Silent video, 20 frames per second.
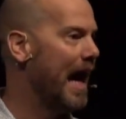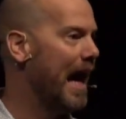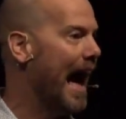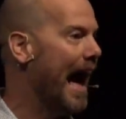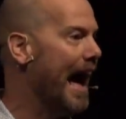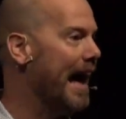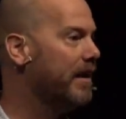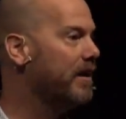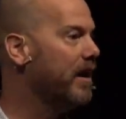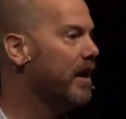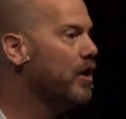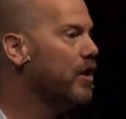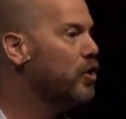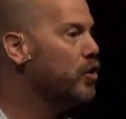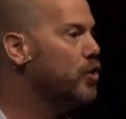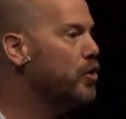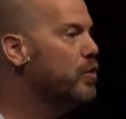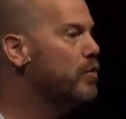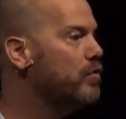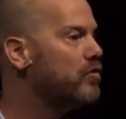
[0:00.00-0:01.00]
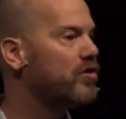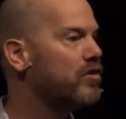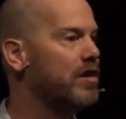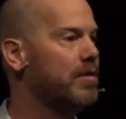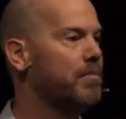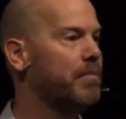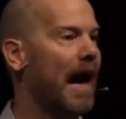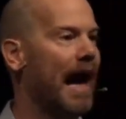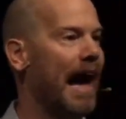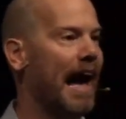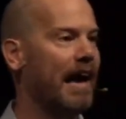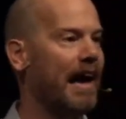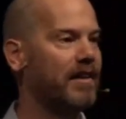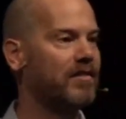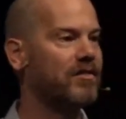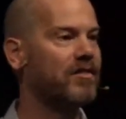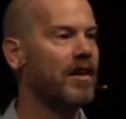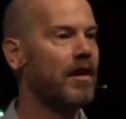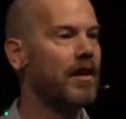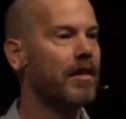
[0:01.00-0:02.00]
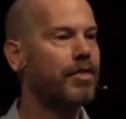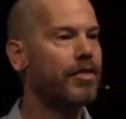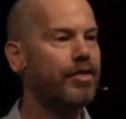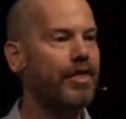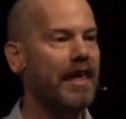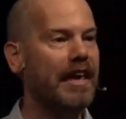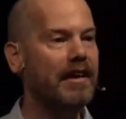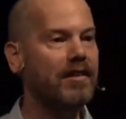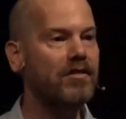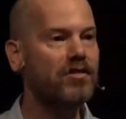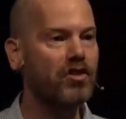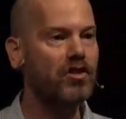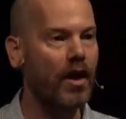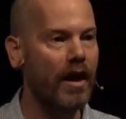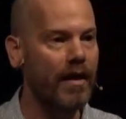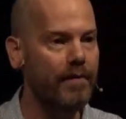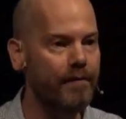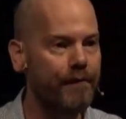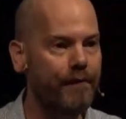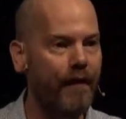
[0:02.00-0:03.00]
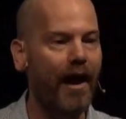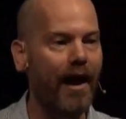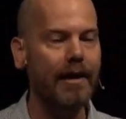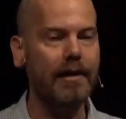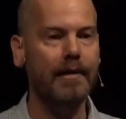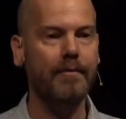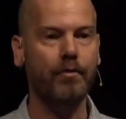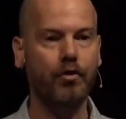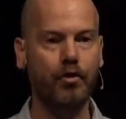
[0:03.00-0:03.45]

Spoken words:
and use them as things to invite